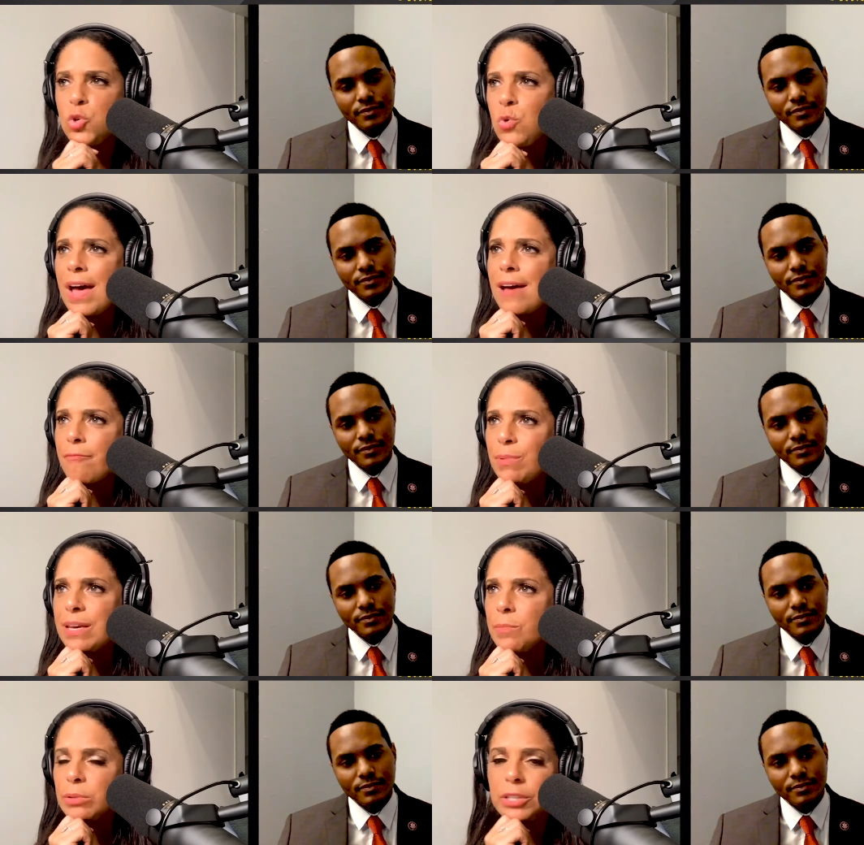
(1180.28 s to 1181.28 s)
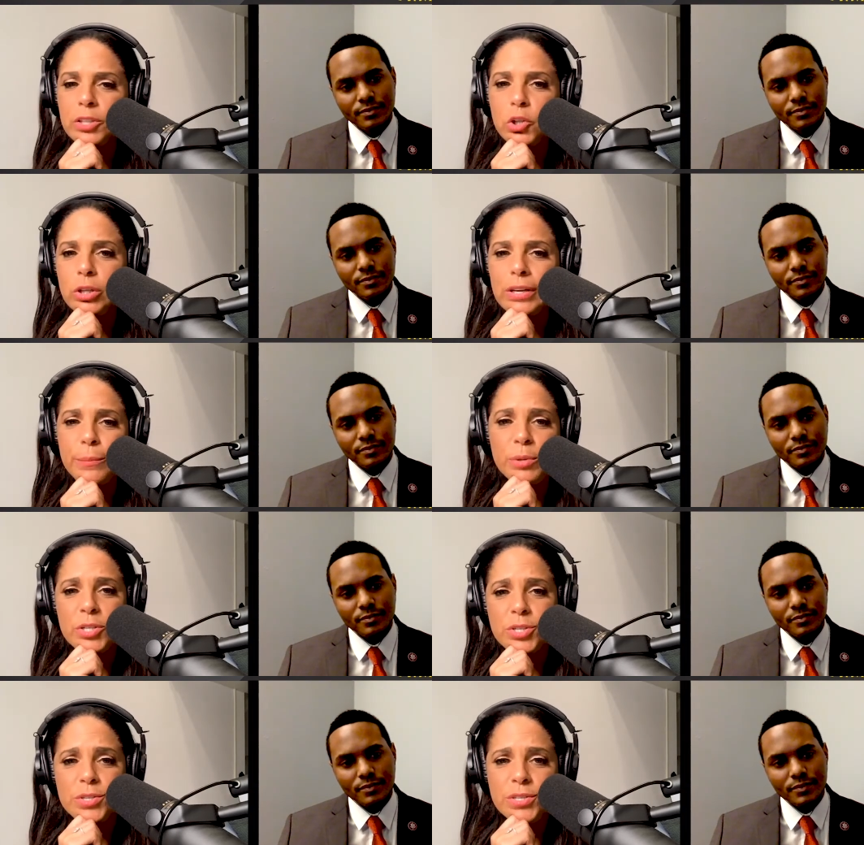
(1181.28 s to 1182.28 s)
Speaker 1: You have big political
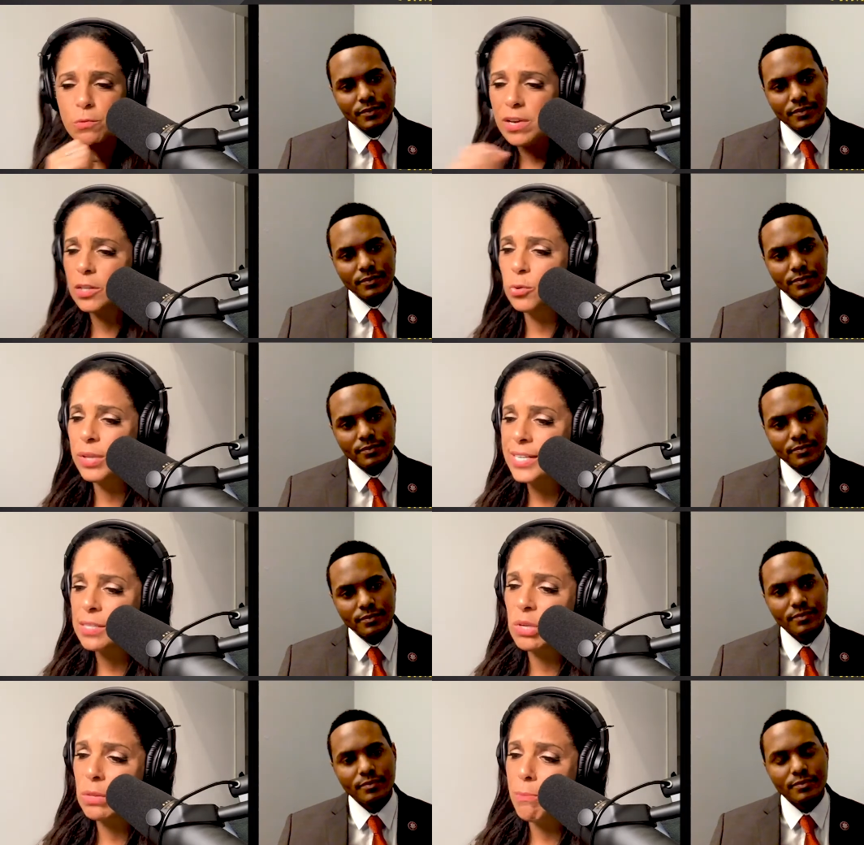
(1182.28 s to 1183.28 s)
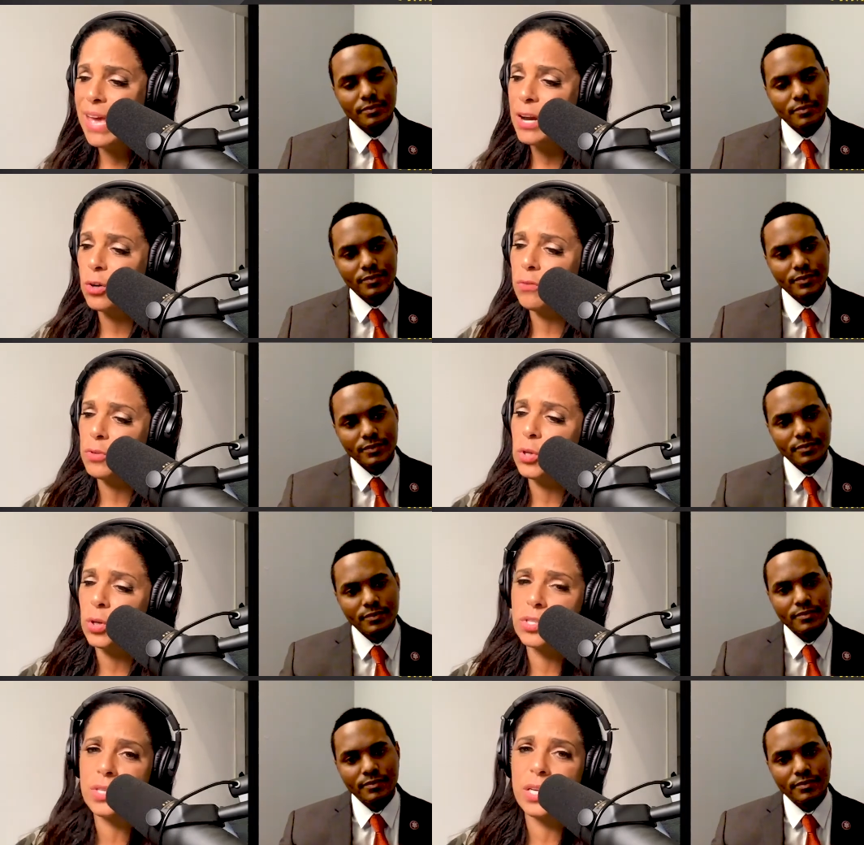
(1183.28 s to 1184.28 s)
ambitions. I read you'd like to be the mayor of New
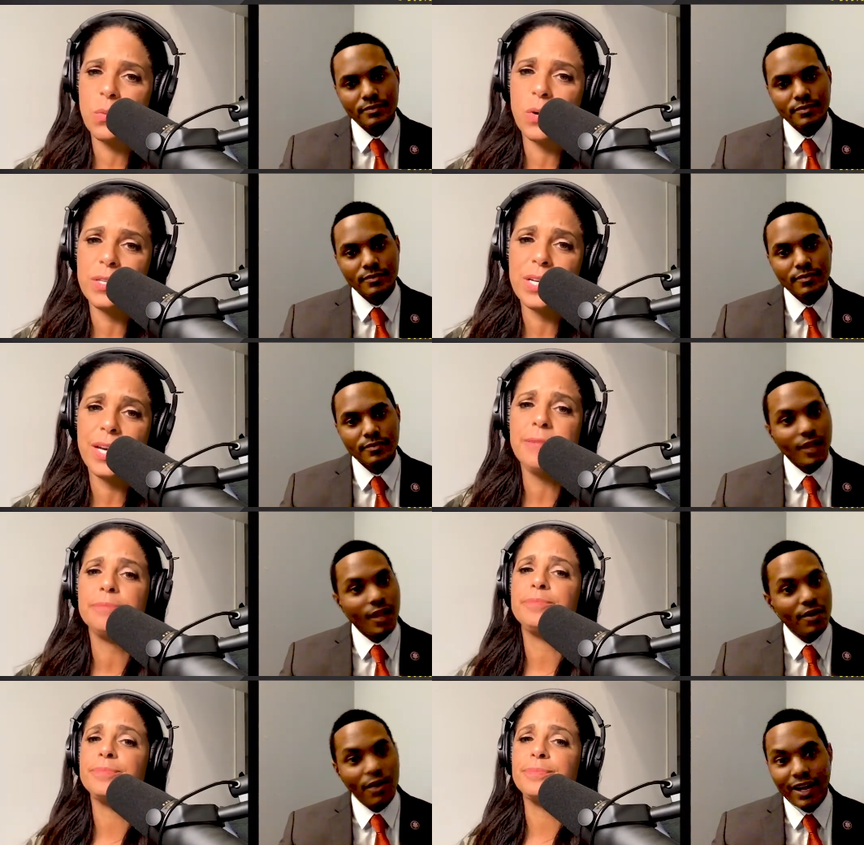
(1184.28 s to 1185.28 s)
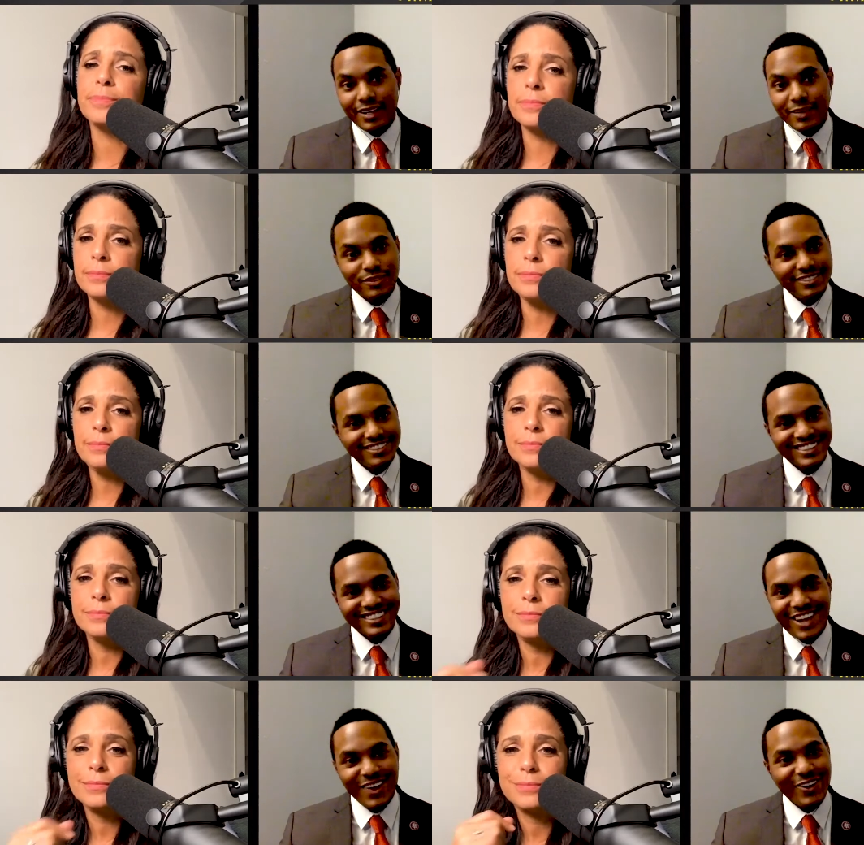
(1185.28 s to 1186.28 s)
York City one day.
Speaker 2: No, I never.
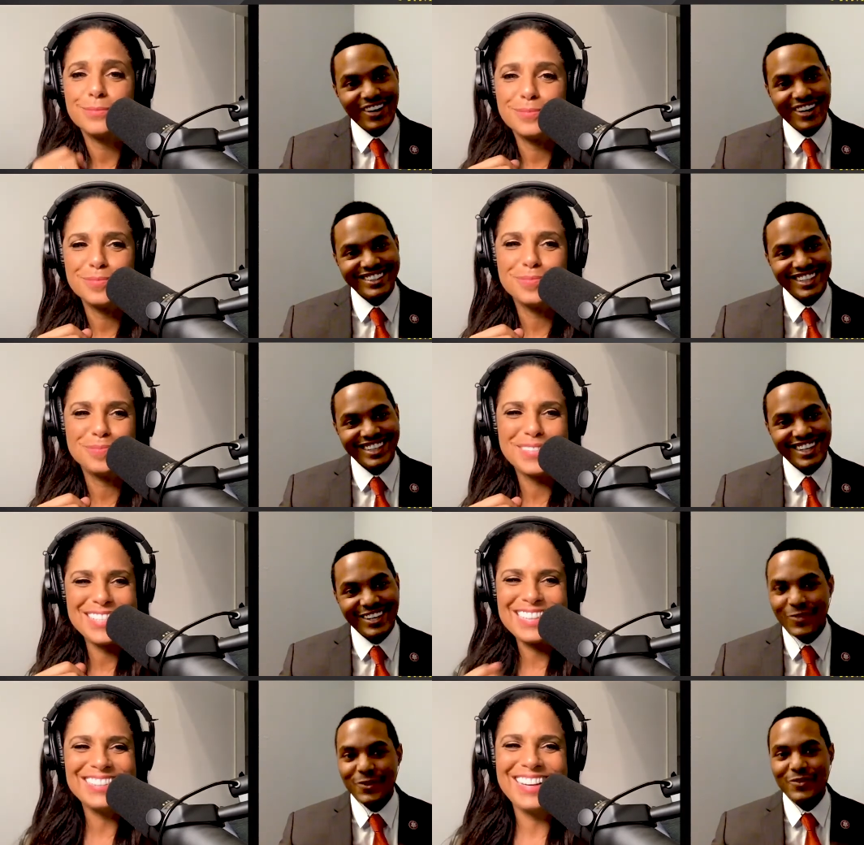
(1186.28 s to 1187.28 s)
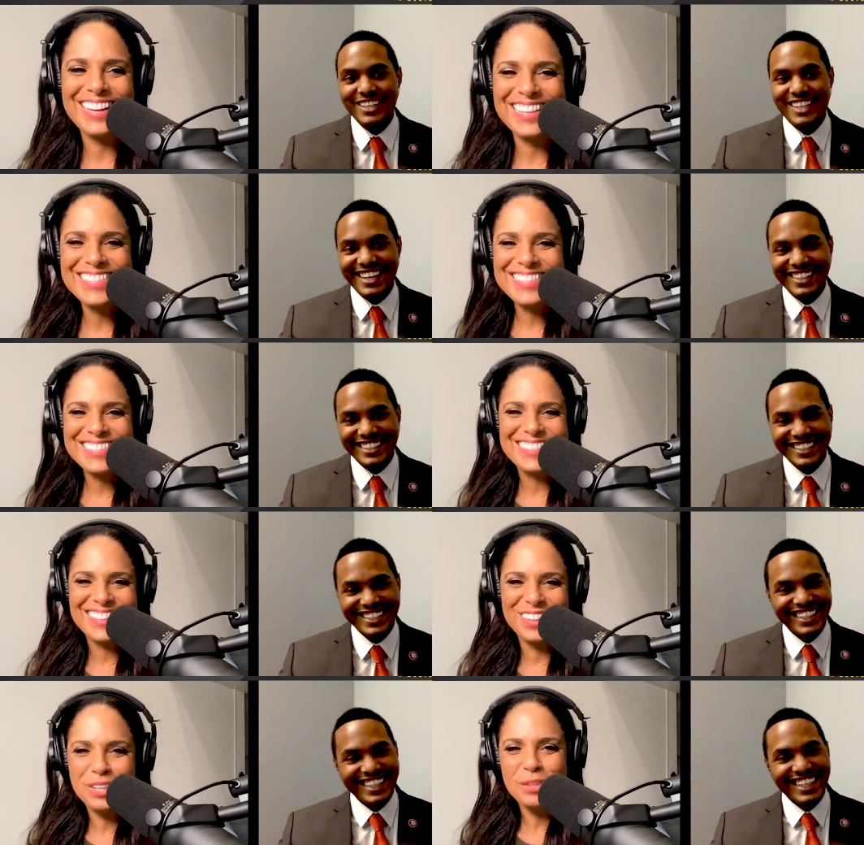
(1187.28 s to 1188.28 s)
No. I is that a lie?
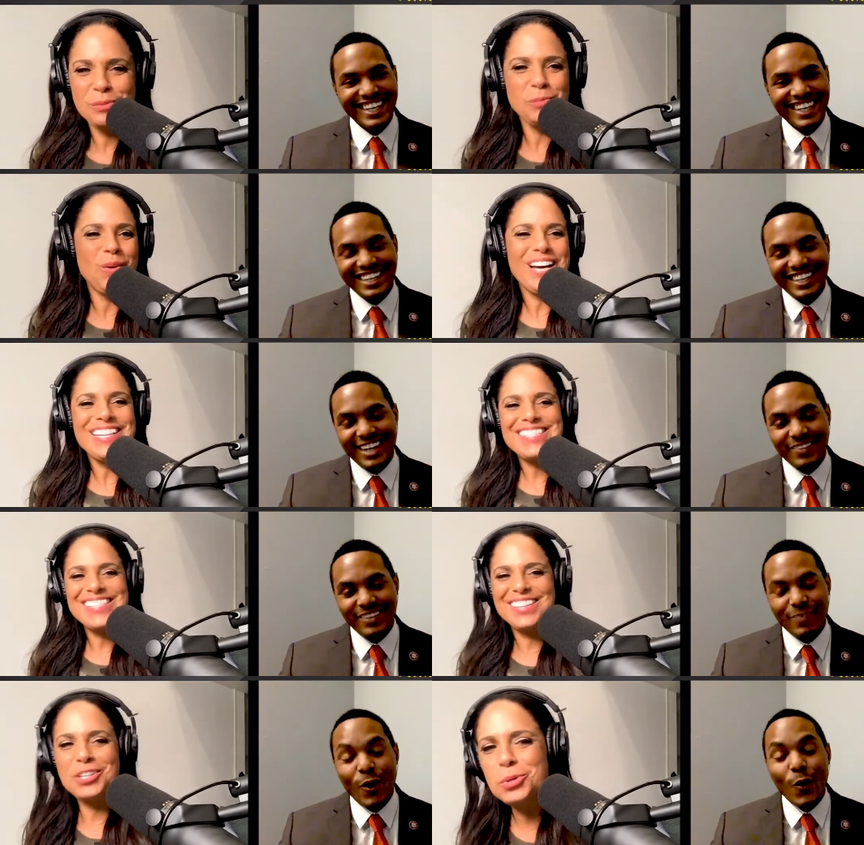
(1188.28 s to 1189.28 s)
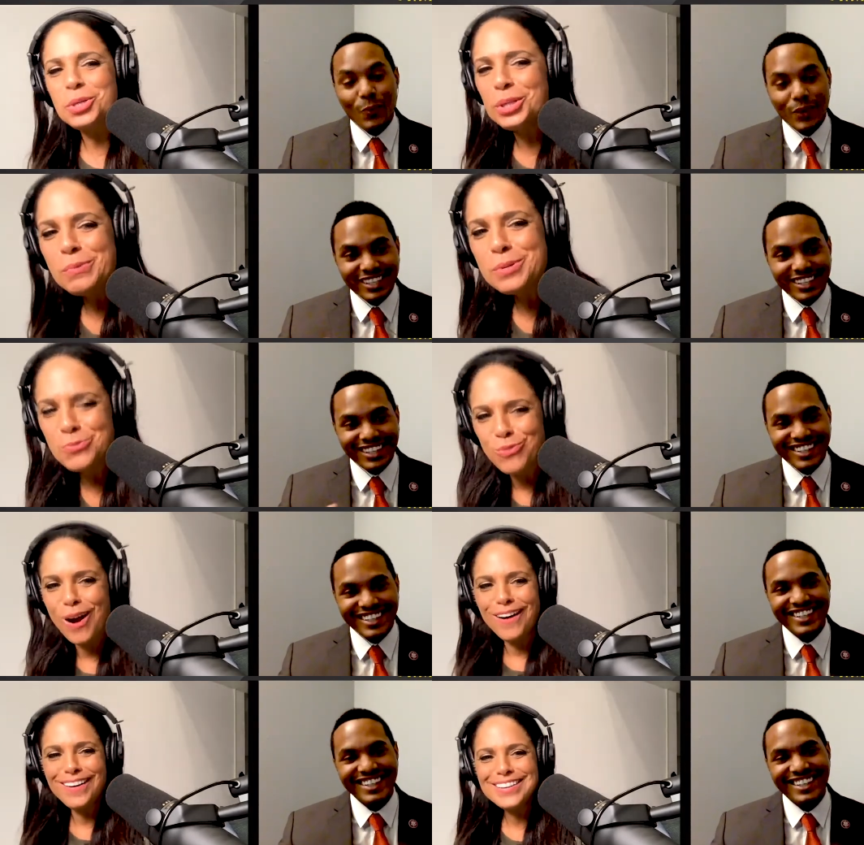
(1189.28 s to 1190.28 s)
Speaker 1: What? Google was
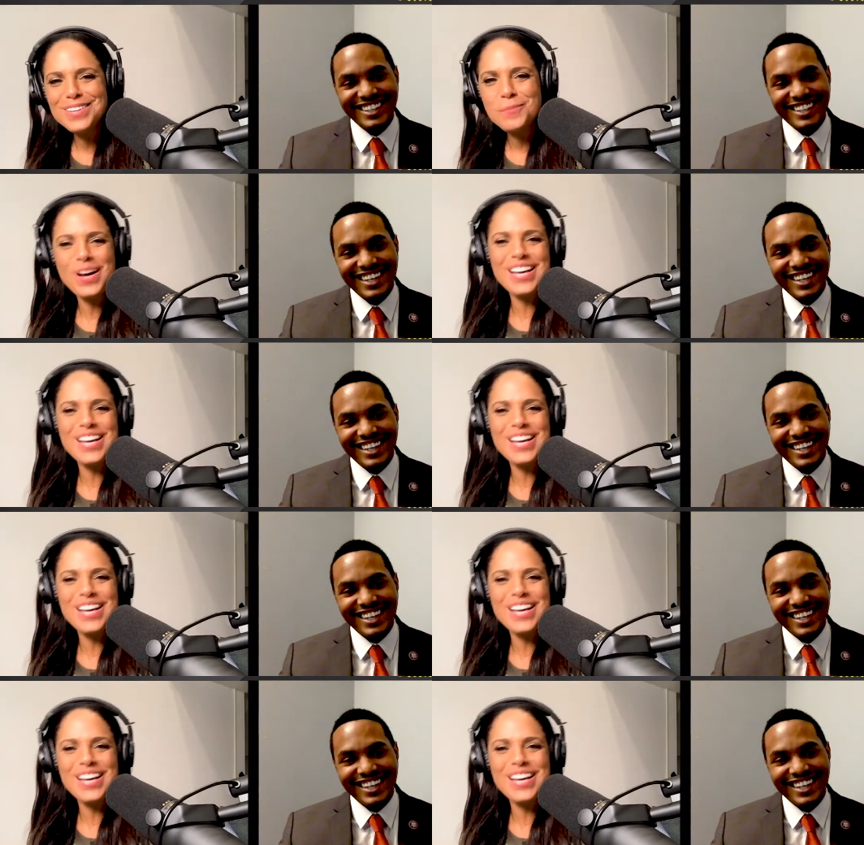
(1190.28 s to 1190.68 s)
wrong?